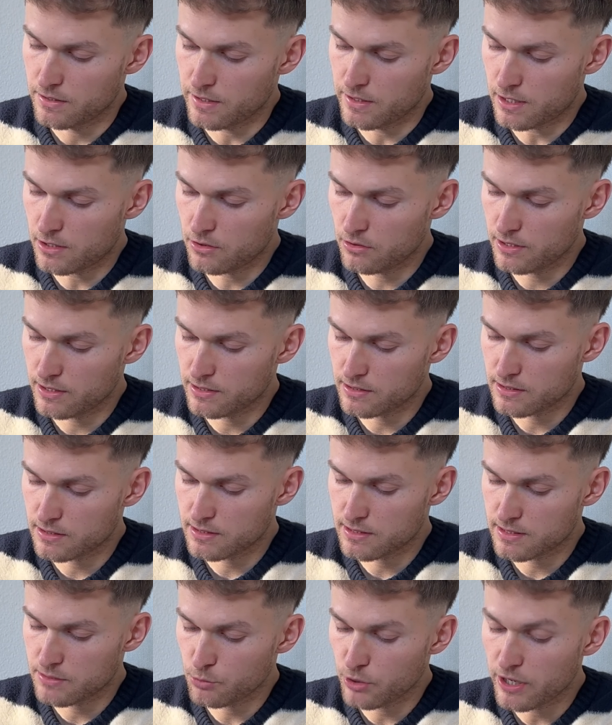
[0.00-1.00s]
Now
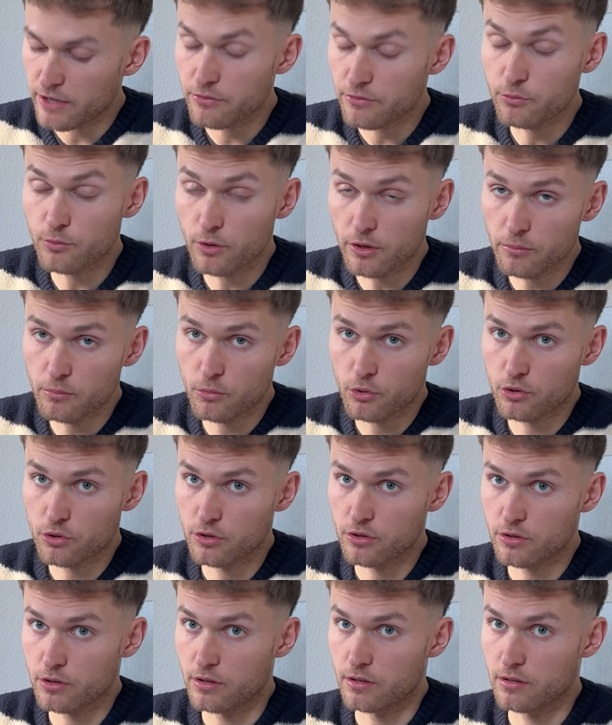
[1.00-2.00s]
we have one
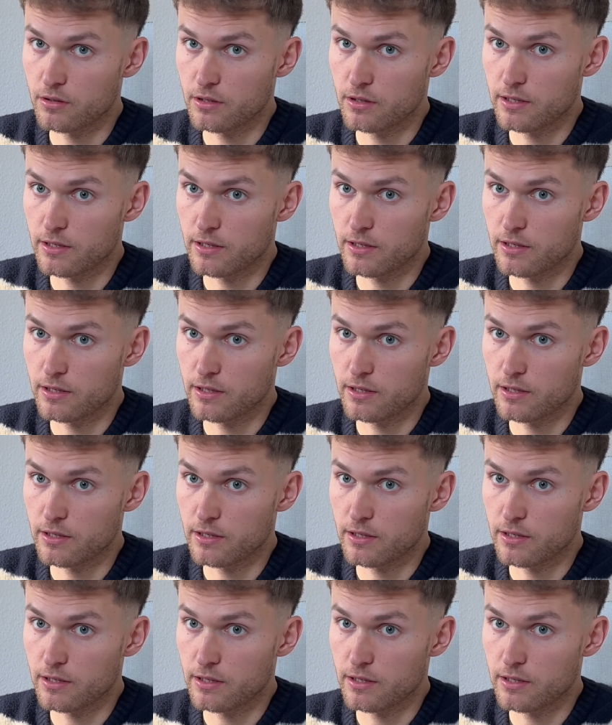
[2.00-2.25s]
more